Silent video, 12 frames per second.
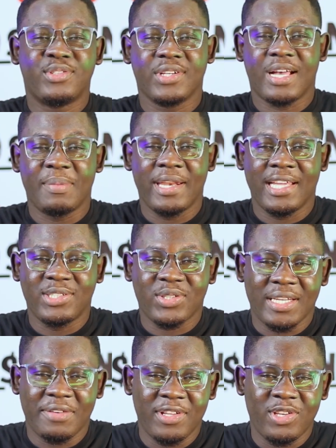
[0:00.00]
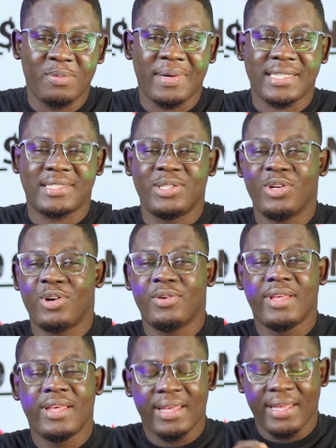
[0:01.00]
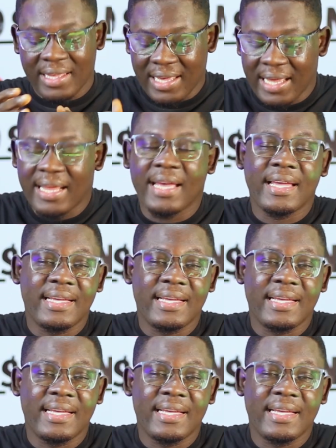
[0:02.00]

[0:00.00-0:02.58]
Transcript: to come and enjoy the video. But you know, Ghana